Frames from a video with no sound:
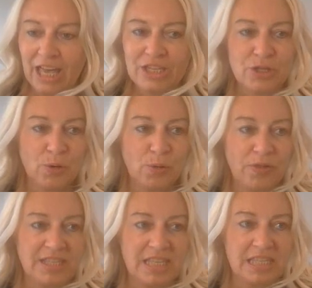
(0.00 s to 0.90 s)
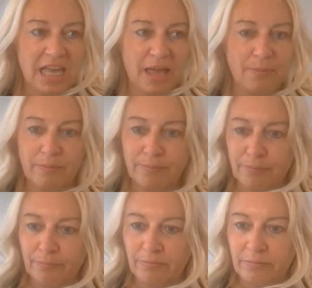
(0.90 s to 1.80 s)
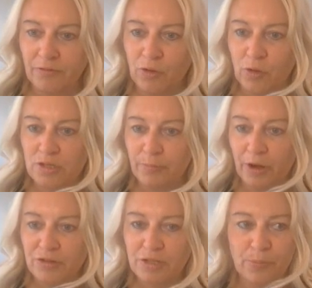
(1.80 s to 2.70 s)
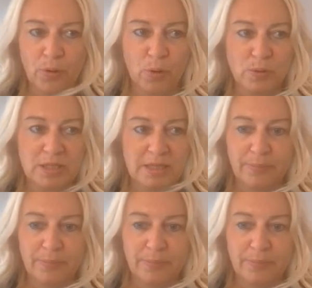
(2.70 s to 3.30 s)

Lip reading: So this is views a personal post,